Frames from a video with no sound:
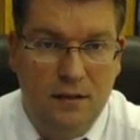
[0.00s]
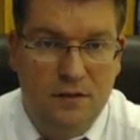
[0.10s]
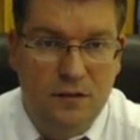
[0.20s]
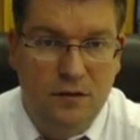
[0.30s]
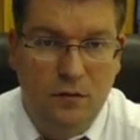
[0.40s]

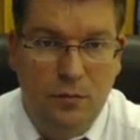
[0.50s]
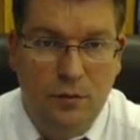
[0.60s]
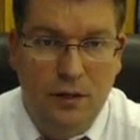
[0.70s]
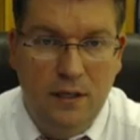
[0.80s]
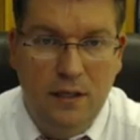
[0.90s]

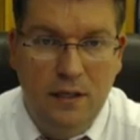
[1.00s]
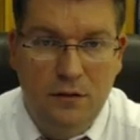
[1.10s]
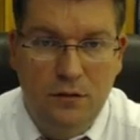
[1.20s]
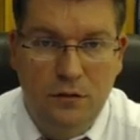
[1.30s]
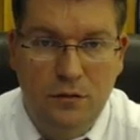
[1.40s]

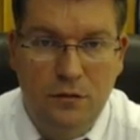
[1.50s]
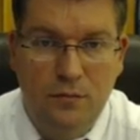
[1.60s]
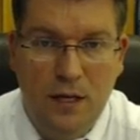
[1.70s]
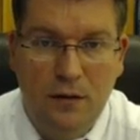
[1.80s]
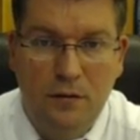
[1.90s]
0.822
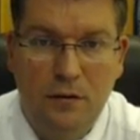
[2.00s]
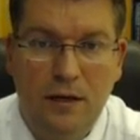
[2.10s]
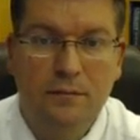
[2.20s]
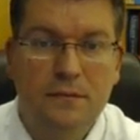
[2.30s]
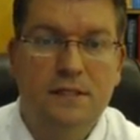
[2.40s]

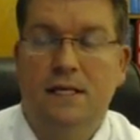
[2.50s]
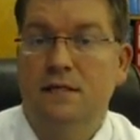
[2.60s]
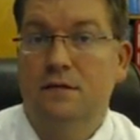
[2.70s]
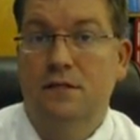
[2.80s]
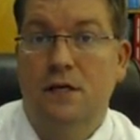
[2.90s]
micrograms.
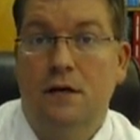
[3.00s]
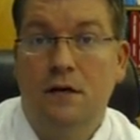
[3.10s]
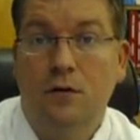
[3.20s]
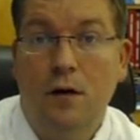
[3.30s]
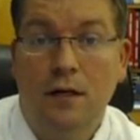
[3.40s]
That's our
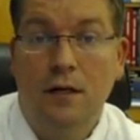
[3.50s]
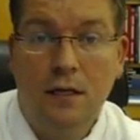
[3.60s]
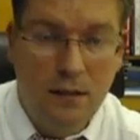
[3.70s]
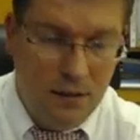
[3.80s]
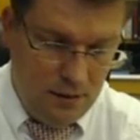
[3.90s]
starting quantity.